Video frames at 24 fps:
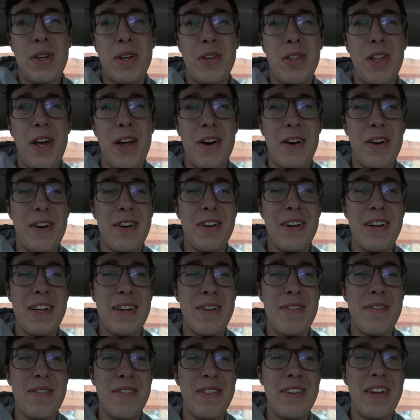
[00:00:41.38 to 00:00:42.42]
clutter
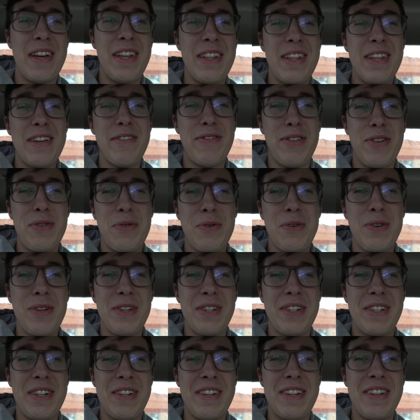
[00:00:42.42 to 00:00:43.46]
and leave
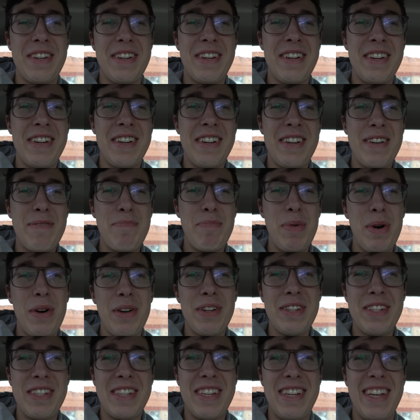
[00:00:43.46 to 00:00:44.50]
tools and
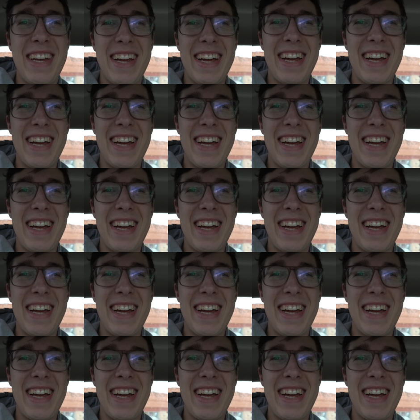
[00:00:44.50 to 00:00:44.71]
bolts.